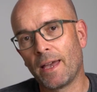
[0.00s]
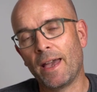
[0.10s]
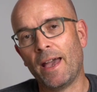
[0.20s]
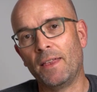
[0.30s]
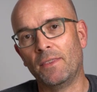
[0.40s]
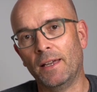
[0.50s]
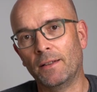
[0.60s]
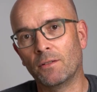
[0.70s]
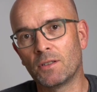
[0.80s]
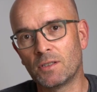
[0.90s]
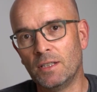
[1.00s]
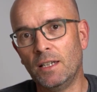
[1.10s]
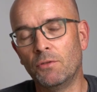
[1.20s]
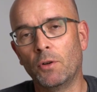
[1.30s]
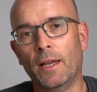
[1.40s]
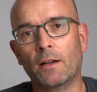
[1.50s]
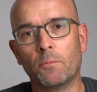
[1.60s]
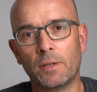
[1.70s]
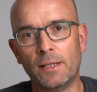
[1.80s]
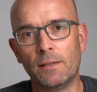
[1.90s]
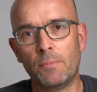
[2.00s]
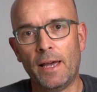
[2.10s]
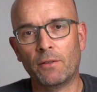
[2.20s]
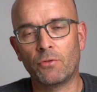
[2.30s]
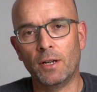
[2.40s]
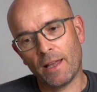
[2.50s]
and then see if you get a completely black frame.